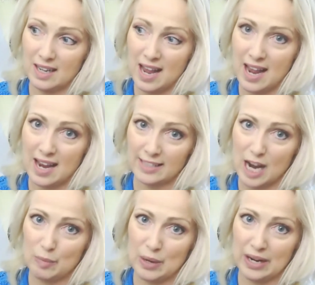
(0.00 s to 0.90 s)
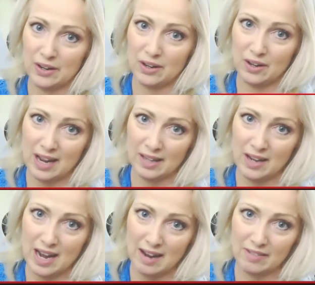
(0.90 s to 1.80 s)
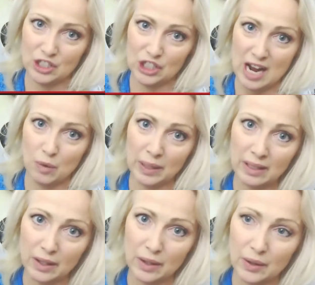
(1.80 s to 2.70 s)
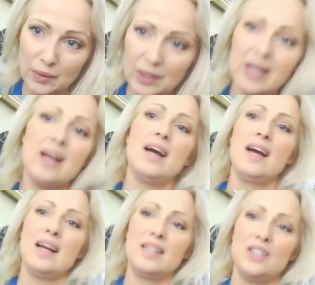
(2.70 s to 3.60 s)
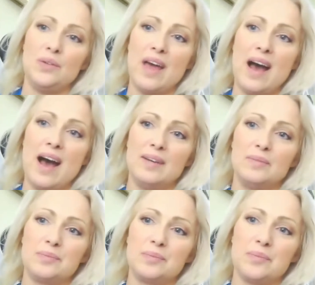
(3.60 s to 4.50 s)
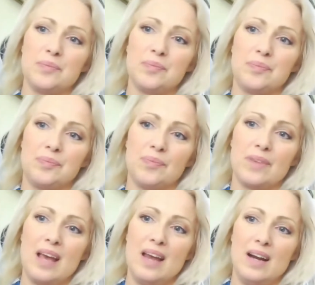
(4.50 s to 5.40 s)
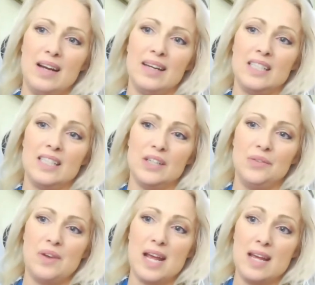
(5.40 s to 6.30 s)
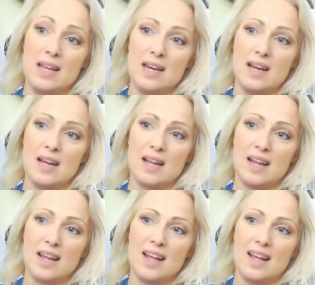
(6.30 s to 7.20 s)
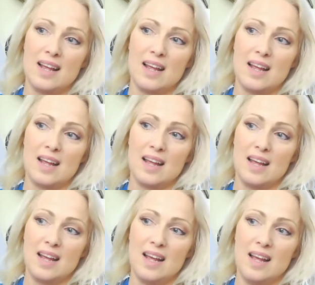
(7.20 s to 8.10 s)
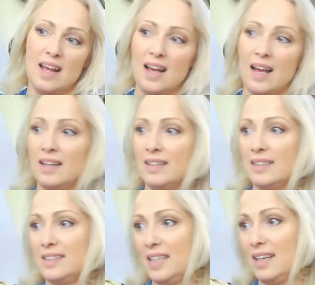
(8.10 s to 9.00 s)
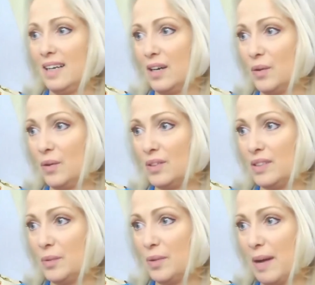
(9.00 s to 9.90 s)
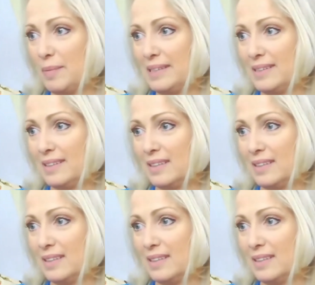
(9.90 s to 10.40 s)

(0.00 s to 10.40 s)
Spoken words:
a typewriter and you have a chat window, do that. And I'm going to tune in. And let's see what happens.